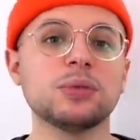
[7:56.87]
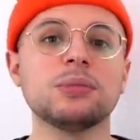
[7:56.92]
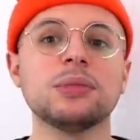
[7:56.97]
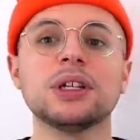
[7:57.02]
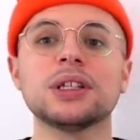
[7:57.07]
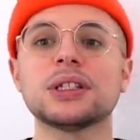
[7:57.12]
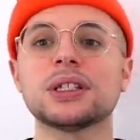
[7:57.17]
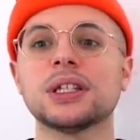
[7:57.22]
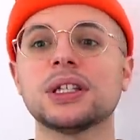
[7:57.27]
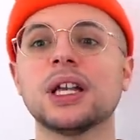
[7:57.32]

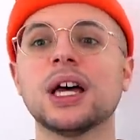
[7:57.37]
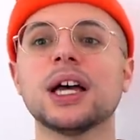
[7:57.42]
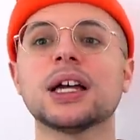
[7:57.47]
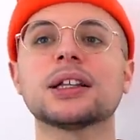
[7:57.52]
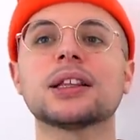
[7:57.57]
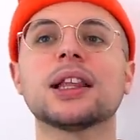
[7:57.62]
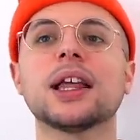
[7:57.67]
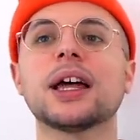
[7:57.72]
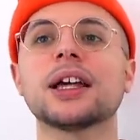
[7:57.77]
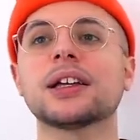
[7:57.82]
me
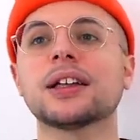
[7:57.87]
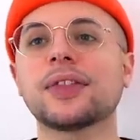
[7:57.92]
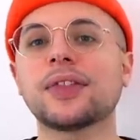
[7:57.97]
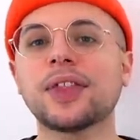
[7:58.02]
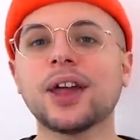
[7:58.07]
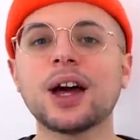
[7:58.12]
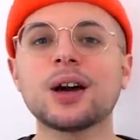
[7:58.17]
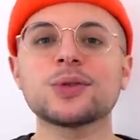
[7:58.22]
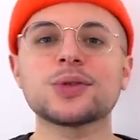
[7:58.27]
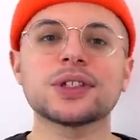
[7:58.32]
tonight like
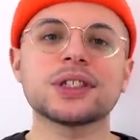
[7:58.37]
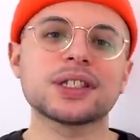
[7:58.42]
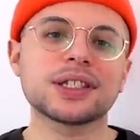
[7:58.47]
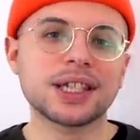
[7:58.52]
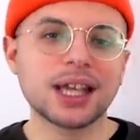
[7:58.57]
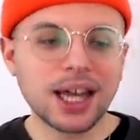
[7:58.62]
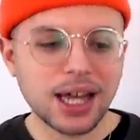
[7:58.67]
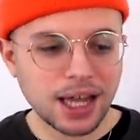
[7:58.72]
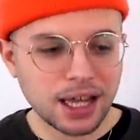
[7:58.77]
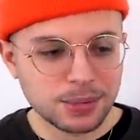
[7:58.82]
1,000
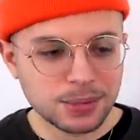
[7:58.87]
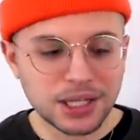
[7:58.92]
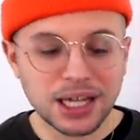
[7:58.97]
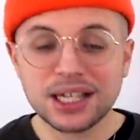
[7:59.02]
times